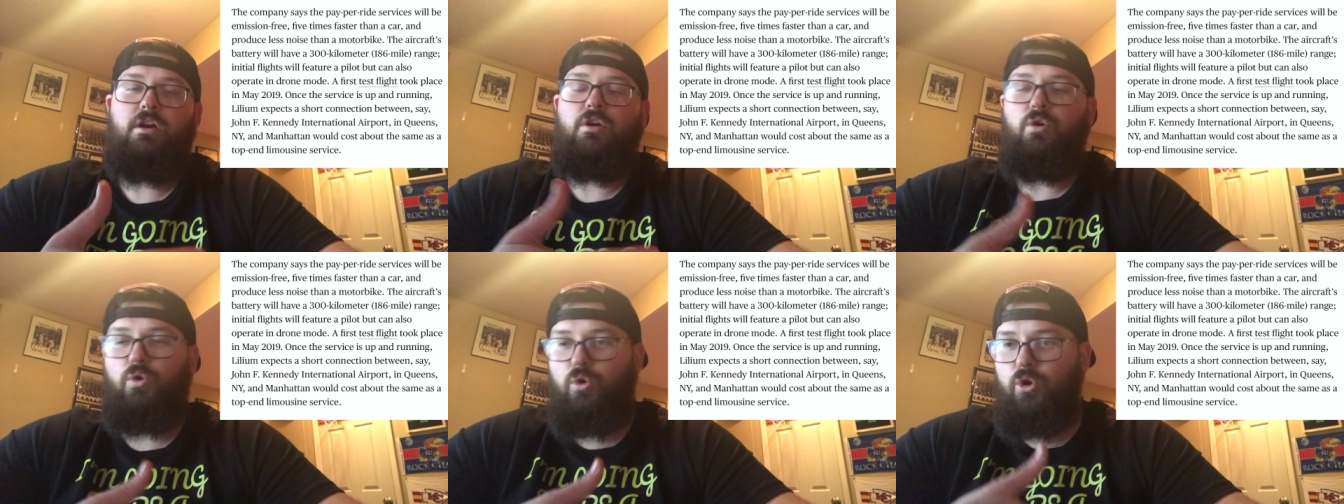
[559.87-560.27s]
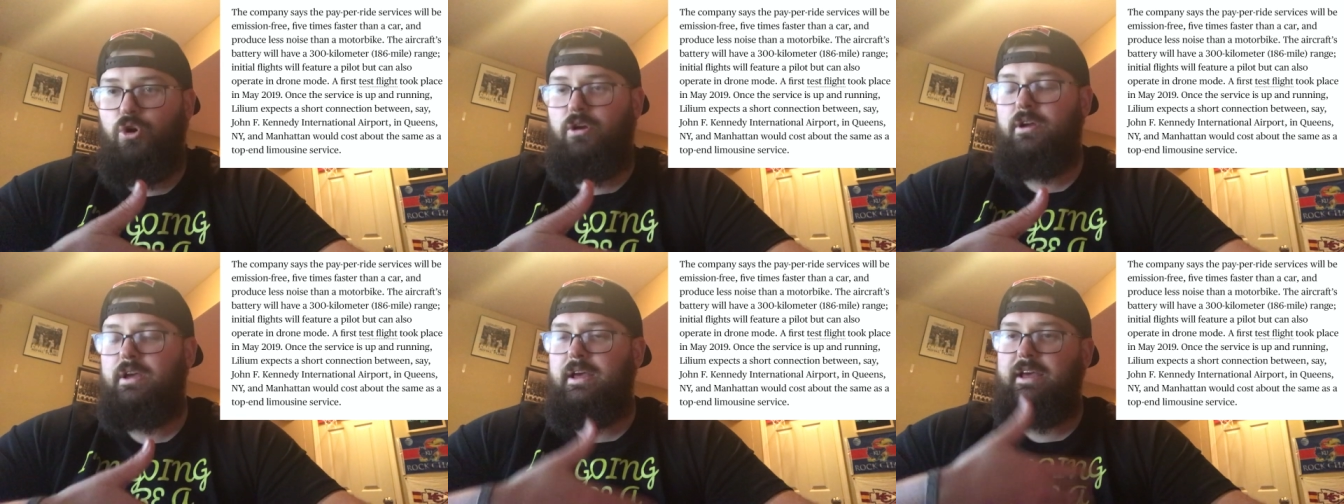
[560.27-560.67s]

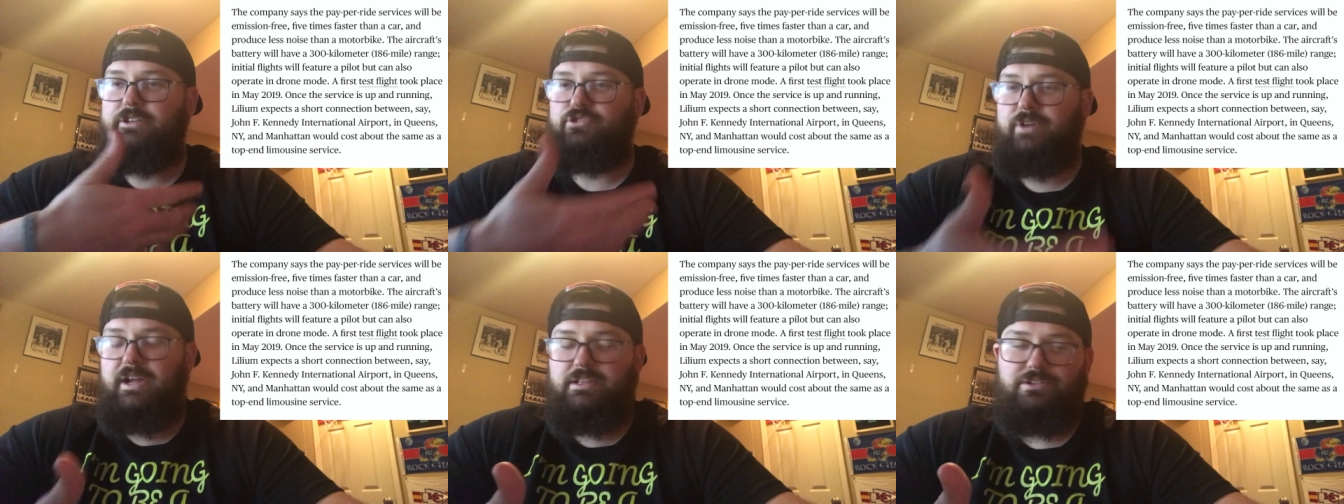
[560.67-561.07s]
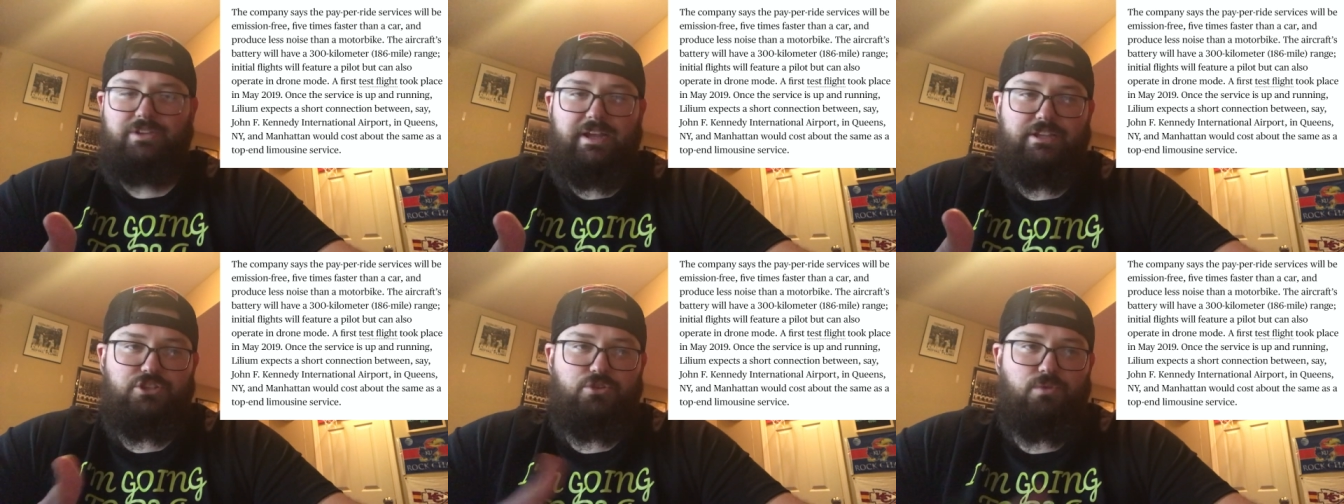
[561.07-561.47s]
or it
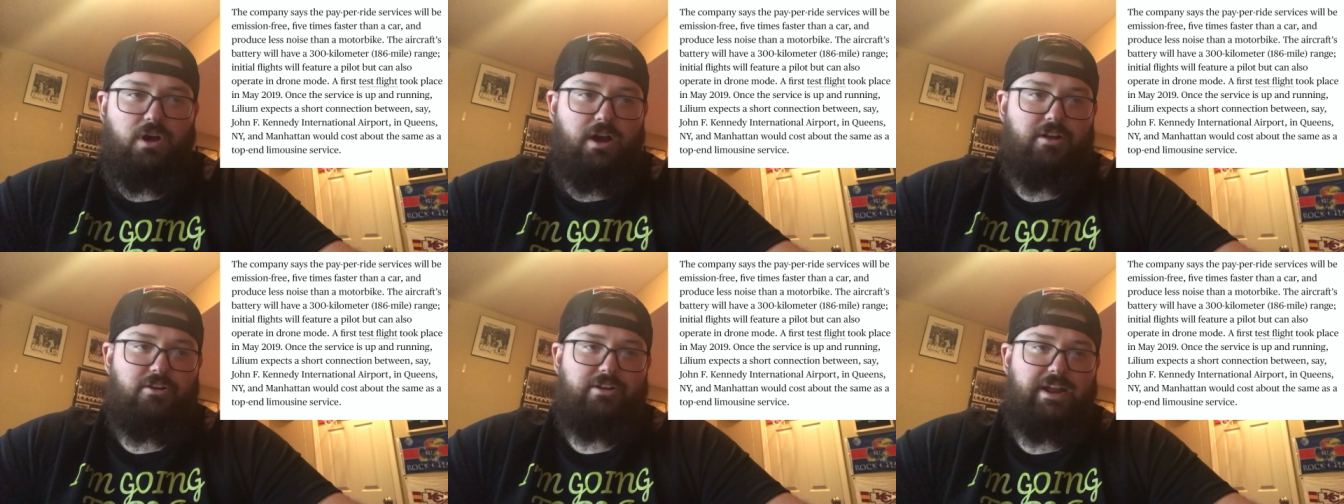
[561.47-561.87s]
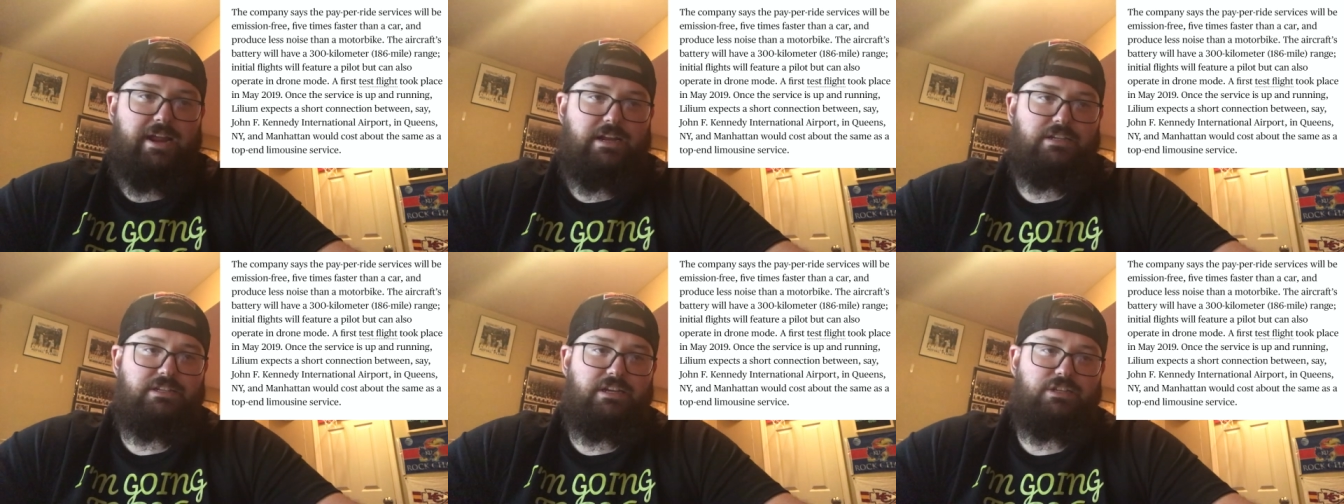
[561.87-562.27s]
translates to
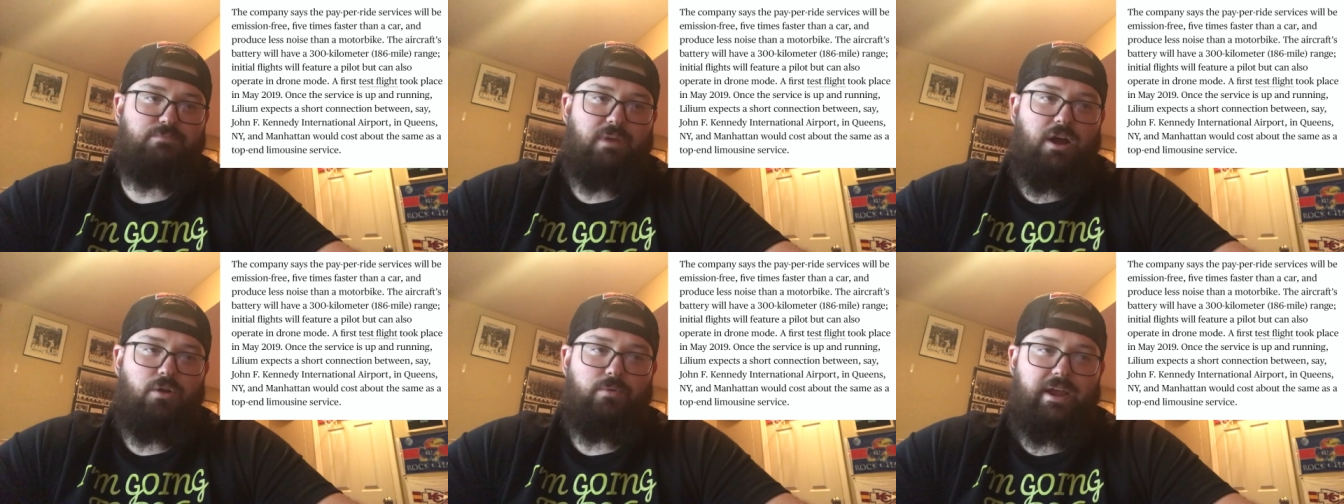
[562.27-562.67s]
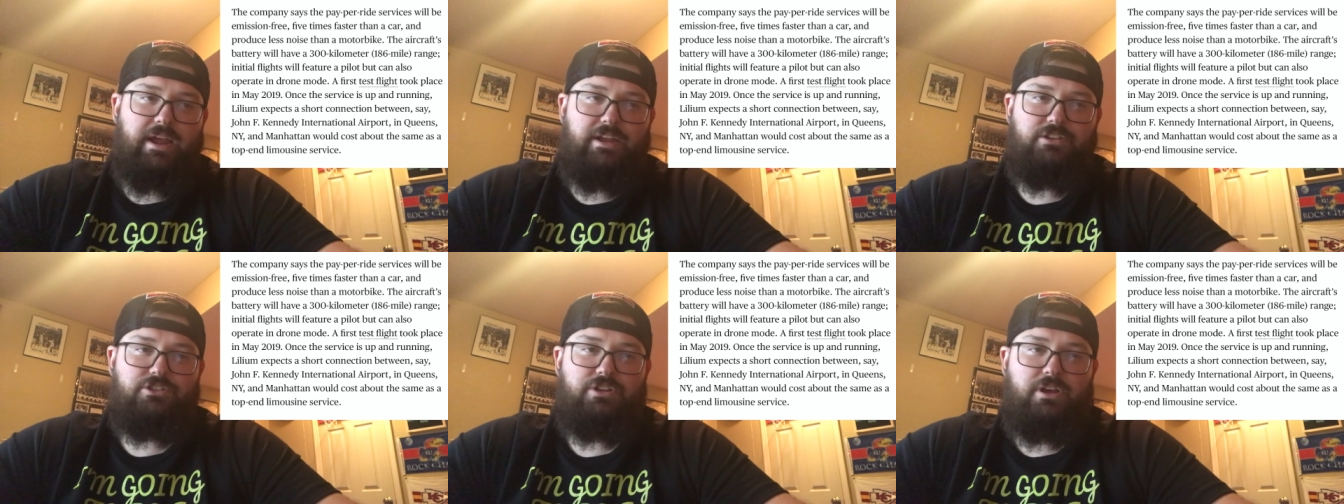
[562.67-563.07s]
186-mile
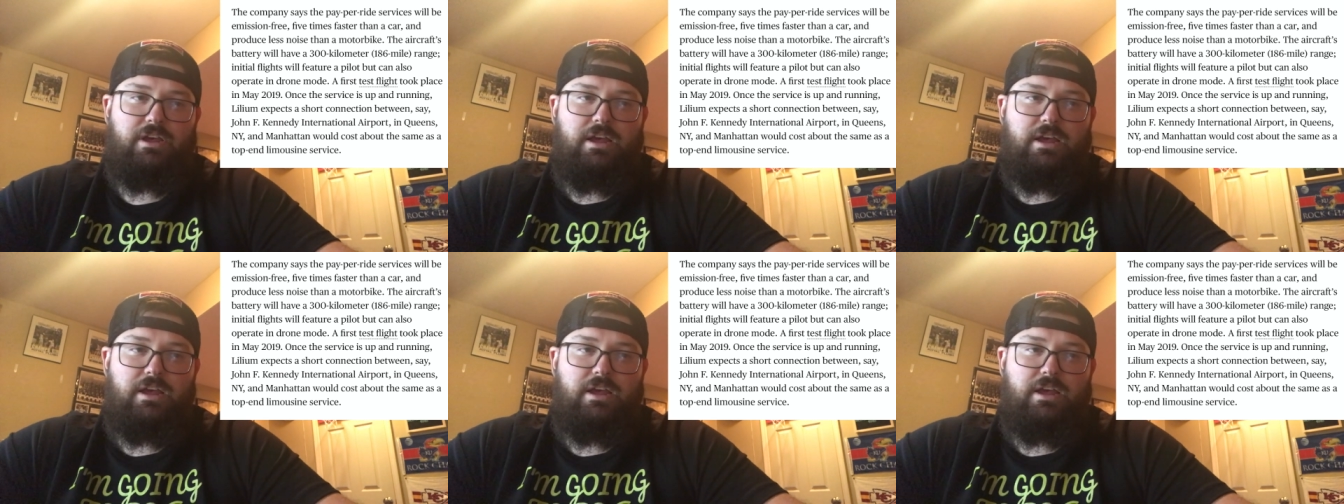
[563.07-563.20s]
range.